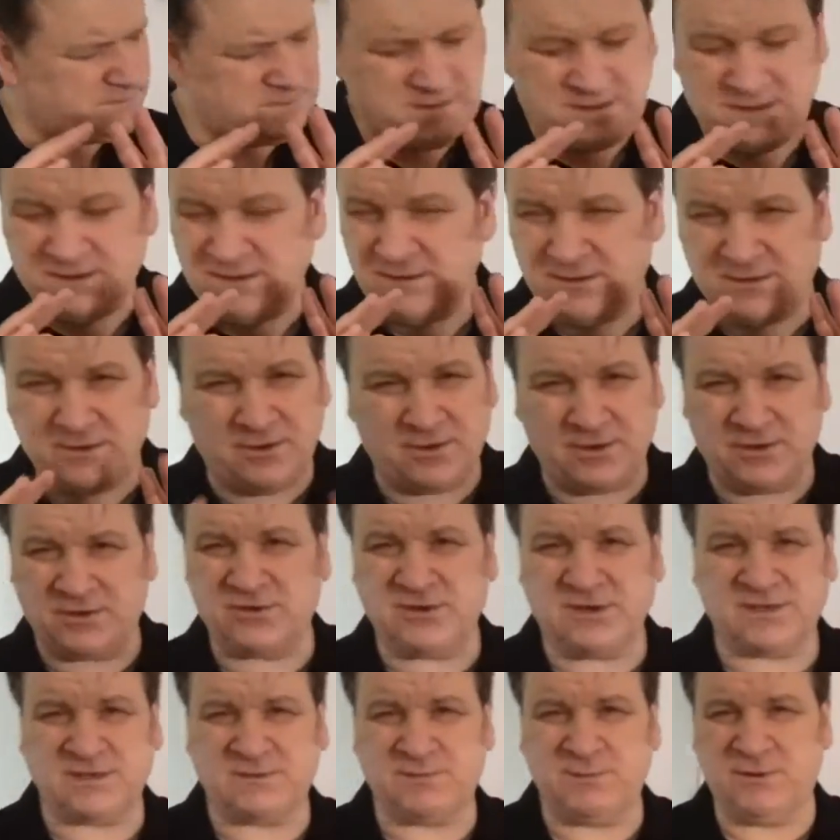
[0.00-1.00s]
Gotta trust
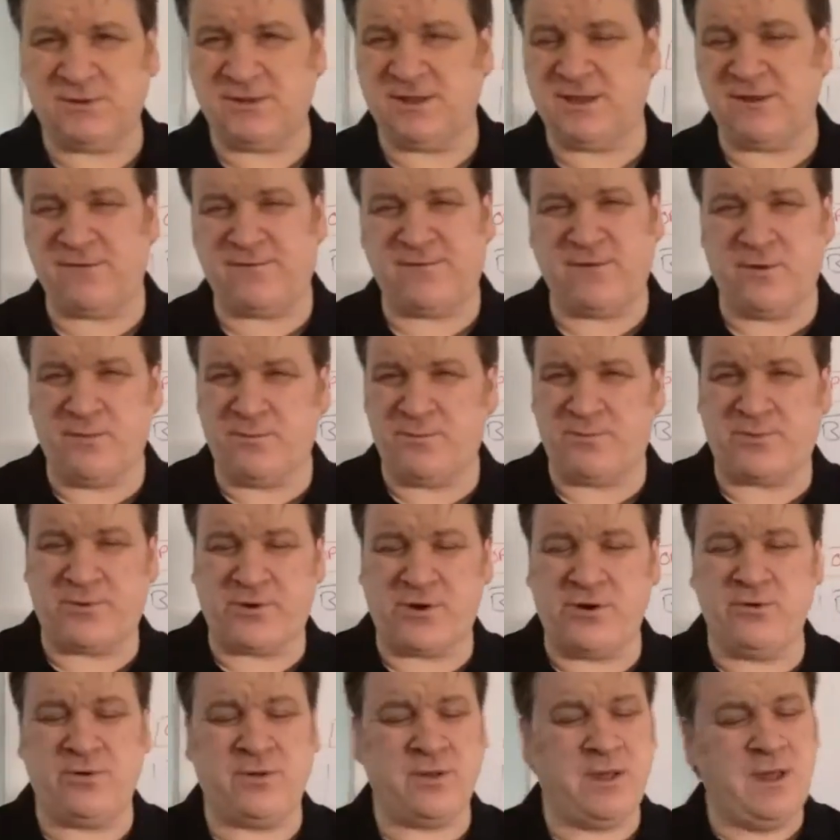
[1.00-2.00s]
me on that. If you're a bloke,
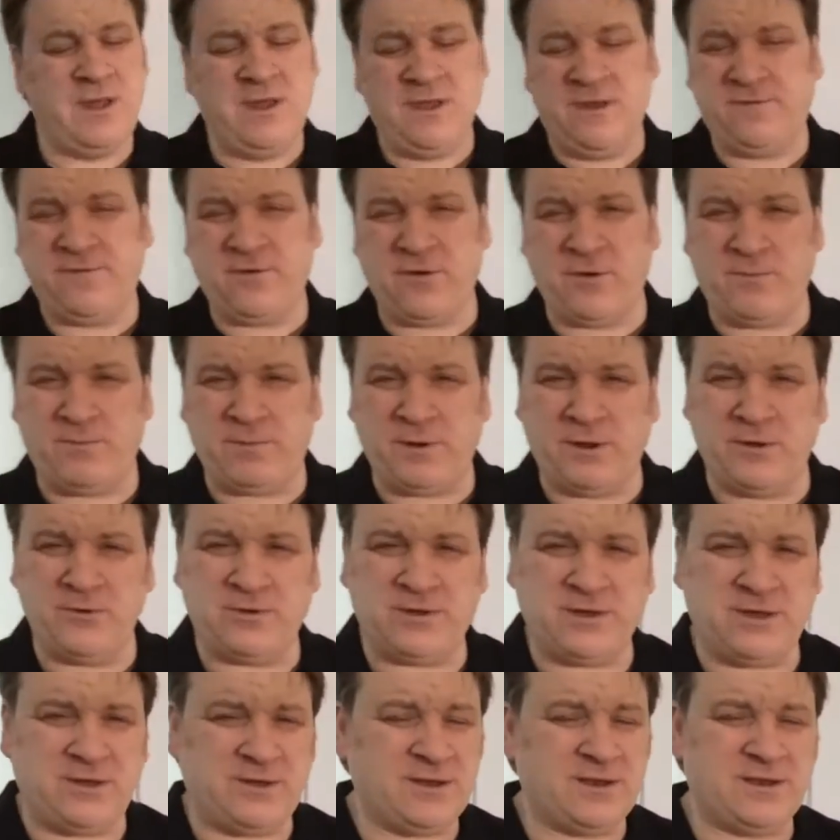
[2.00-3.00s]
you're
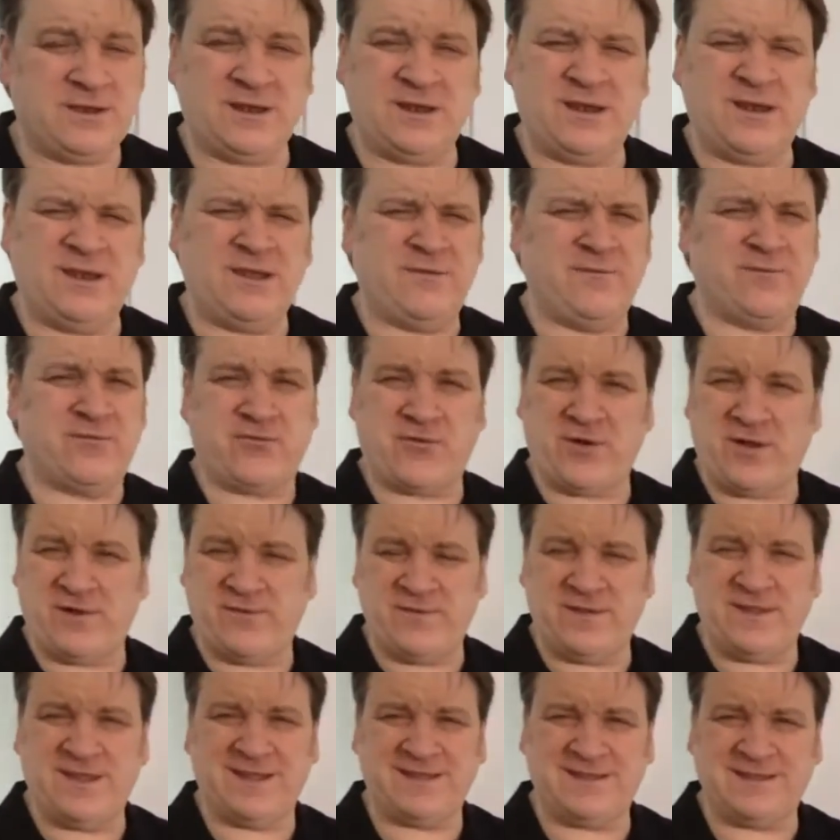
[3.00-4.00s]
gonna love driving
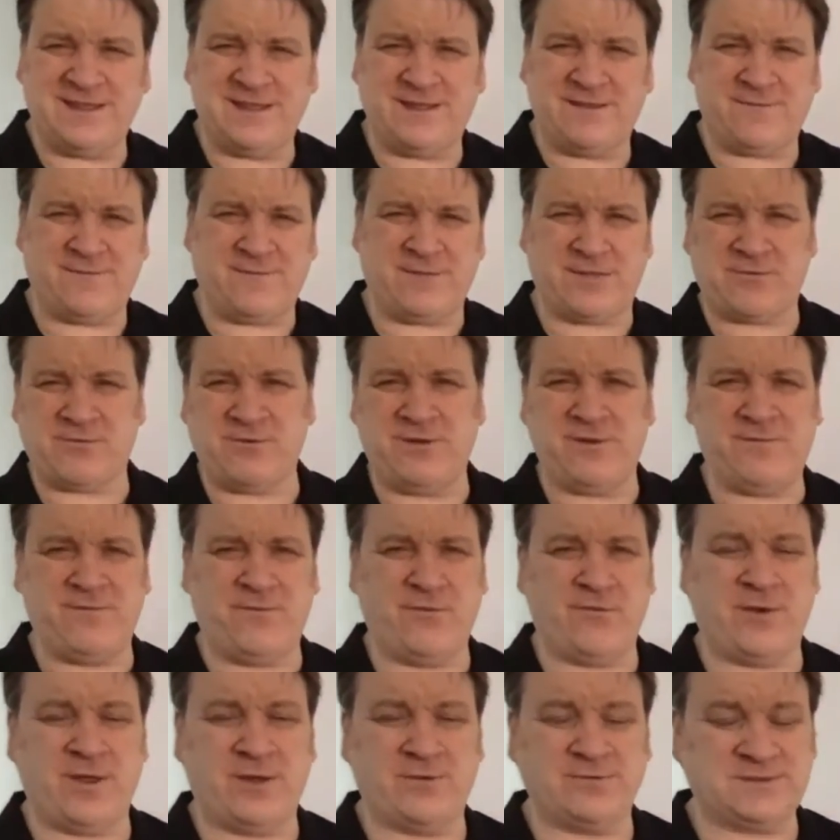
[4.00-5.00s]
that digger for 3-4
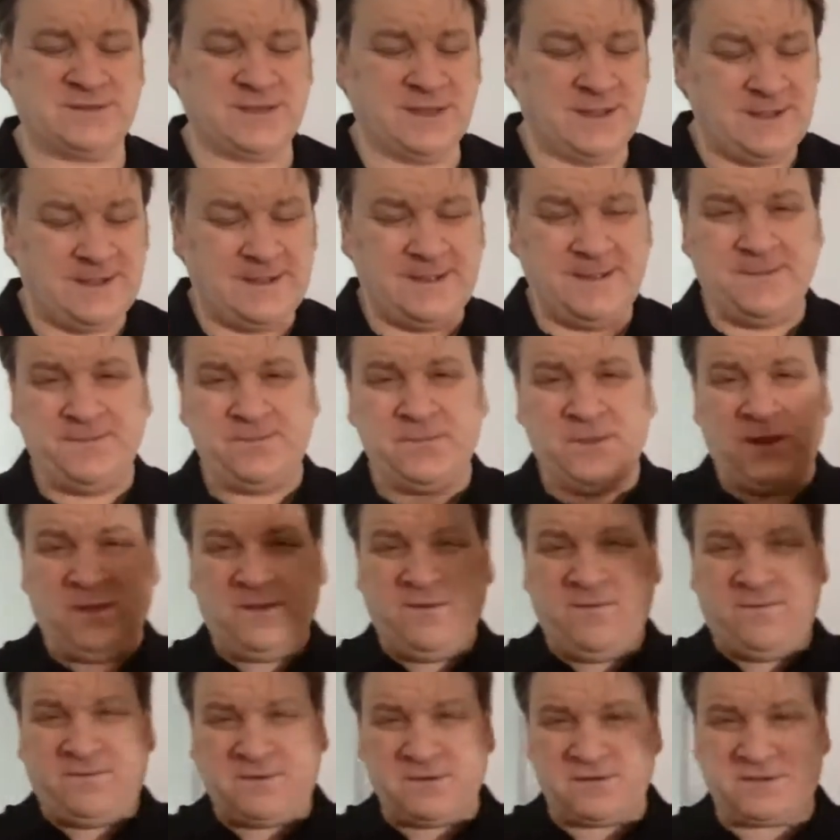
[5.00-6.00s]
hours. You've
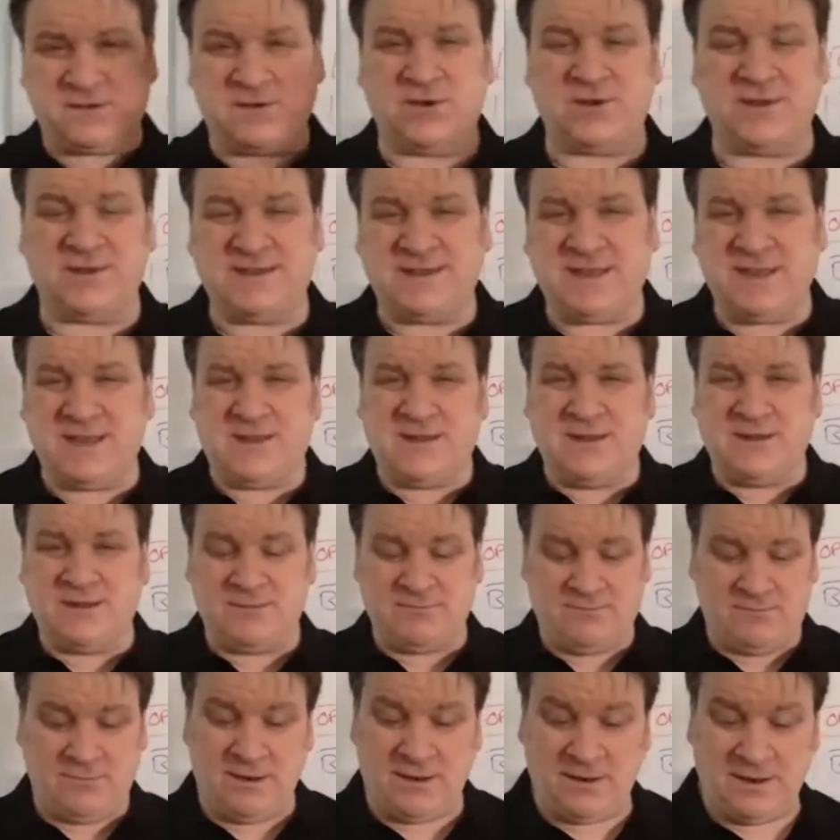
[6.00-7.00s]
just got to dig.
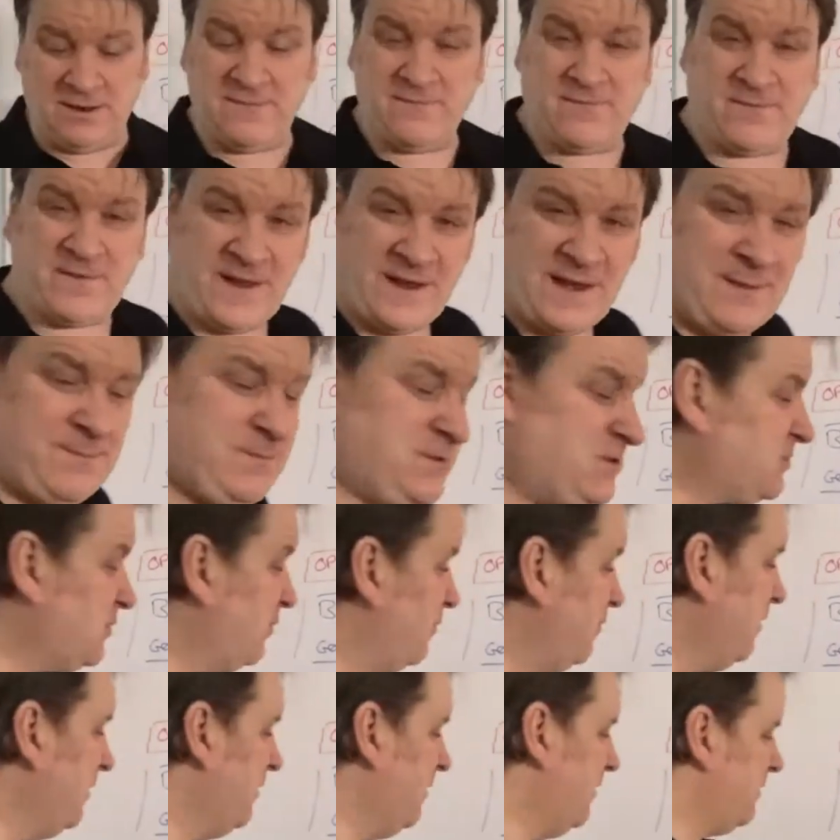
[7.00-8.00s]
Well, in fact, let me show you.
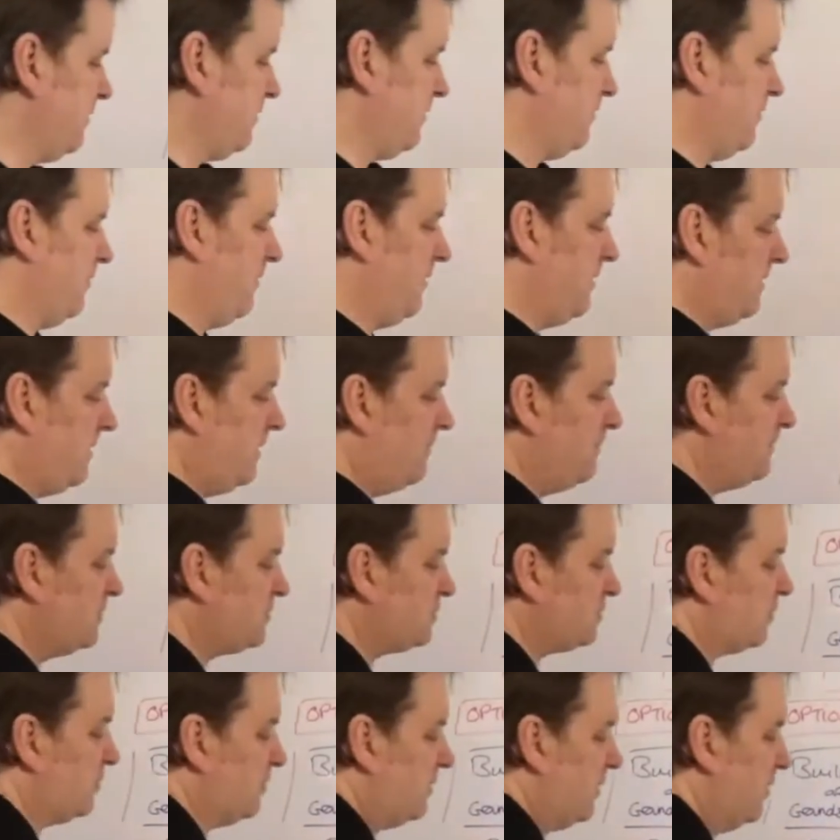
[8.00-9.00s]
Look, all right, let me show
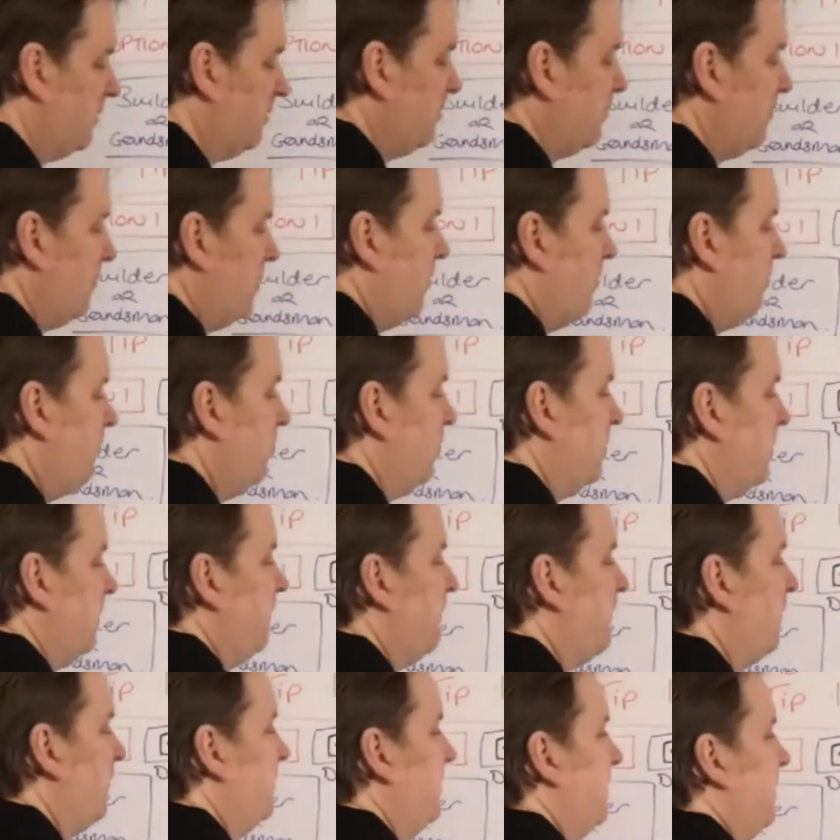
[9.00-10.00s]
you what you've got to
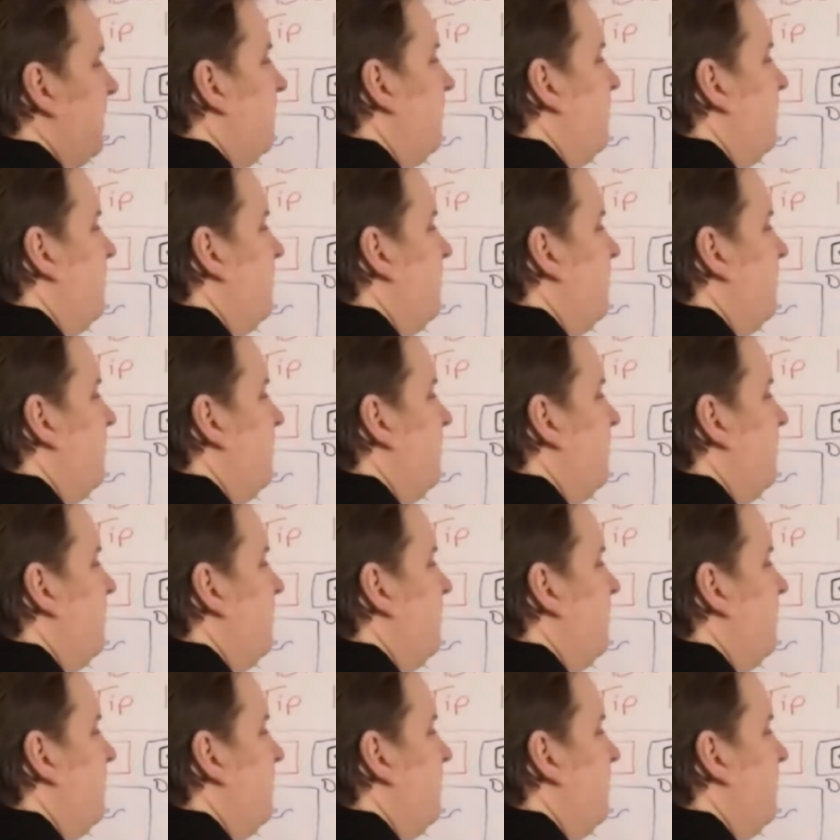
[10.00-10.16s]
do.